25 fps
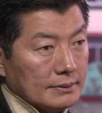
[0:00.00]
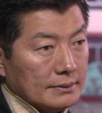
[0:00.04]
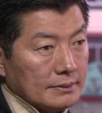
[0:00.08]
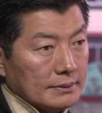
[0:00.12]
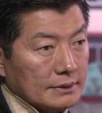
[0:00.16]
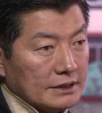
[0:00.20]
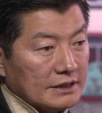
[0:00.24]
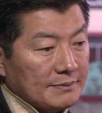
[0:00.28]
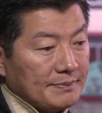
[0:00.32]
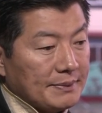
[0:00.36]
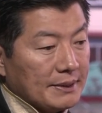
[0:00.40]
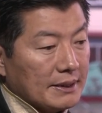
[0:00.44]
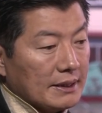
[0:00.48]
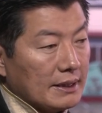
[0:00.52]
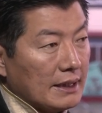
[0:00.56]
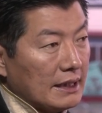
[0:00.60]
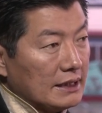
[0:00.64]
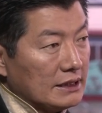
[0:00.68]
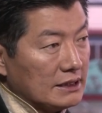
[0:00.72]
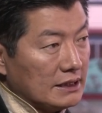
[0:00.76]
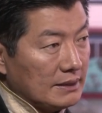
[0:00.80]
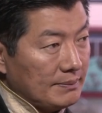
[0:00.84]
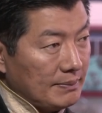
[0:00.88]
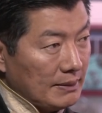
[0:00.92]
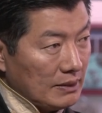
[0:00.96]
Speaker
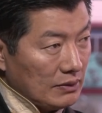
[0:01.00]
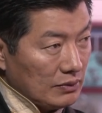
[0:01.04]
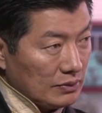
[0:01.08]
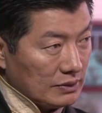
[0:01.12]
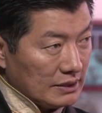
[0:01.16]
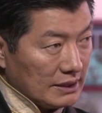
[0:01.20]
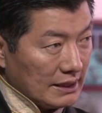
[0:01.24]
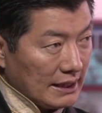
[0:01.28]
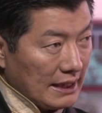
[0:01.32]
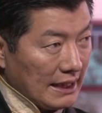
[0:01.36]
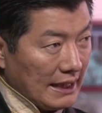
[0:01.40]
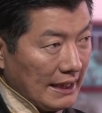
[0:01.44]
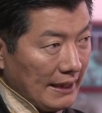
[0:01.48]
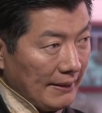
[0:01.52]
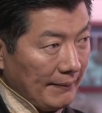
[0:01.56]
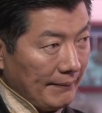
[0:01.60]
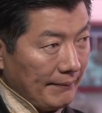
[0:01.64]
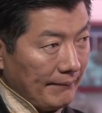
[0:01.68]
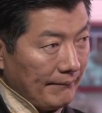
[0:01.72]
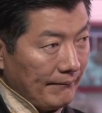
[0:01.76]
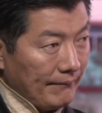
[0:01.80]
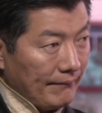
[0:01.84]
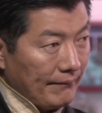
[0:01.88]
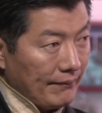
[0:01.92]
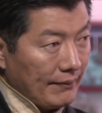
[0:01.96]
Nancy Pelosi came
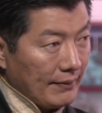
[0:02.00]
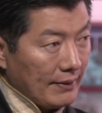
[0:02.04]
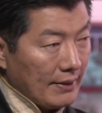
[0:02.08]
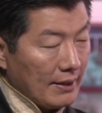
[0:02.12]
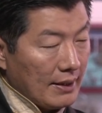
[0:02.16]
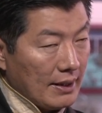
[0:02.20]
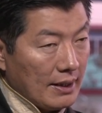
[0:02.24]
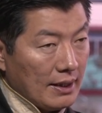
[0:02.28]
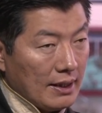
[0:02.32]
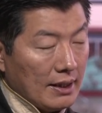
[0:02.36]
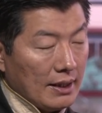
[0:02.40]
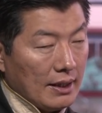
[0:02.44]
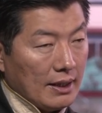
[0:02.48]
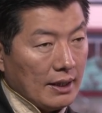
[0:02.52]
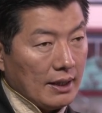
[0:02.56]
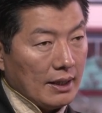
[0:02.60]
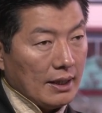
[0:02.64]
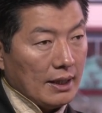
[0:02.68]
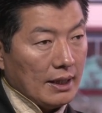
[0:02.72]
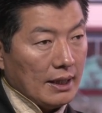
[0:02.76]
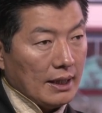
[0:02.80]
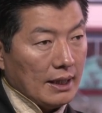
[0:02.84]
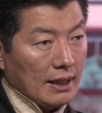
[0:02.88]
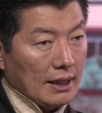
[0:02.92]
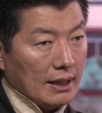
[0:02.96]

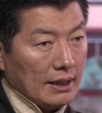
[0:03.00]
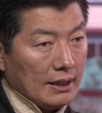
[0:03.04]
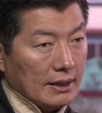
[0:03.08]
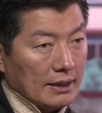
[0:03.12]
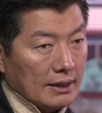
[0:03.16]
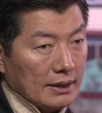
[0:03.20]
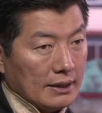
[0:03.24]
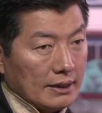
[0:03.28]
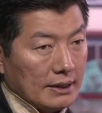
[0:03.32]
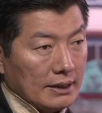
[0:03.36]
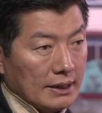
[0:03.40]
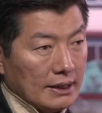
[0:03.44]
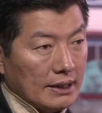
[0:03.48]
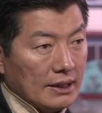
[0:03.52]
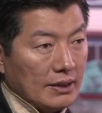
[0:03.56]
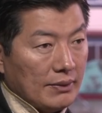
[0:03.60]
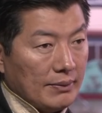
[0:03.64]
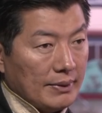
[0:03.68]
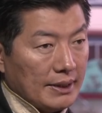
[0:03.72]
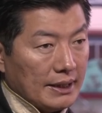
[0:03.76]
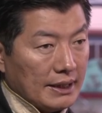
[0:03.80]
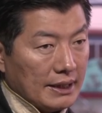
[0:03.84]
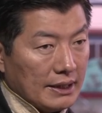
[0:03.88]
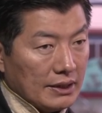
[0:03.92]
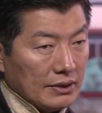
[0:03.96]
and in a
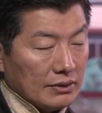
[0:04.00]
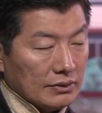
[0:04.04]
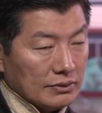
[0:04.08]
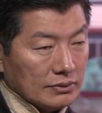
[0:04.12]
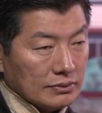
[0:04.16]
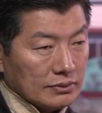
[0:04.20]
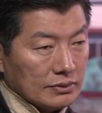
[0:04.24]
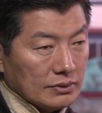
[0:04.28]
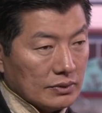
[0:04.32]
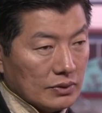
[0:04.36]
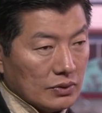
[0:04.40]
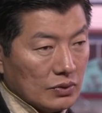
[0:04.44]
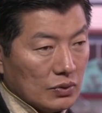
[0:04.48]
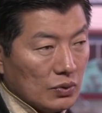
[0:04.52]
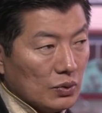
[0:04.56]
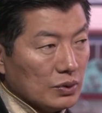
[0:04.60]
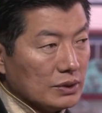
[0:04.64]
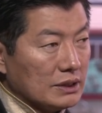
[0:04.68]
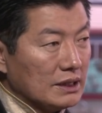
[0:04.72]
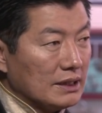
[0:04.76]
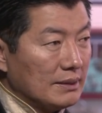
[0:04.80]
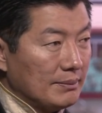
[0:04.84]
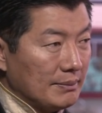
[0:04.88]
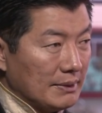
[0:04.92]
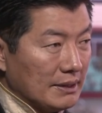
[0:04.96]
way,
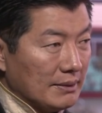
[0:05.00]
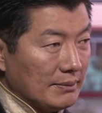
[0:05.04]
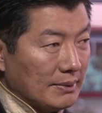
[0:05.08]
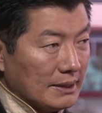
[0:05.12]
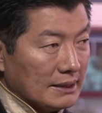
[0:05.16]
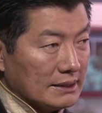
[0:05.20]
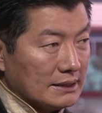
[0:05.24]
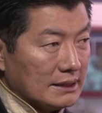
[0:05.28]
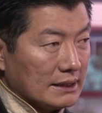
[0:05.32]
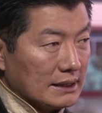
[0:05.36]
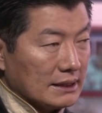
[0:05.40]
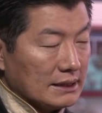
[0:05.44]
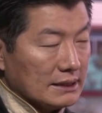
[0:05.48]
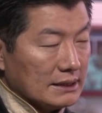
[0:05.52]
quoted me by saying,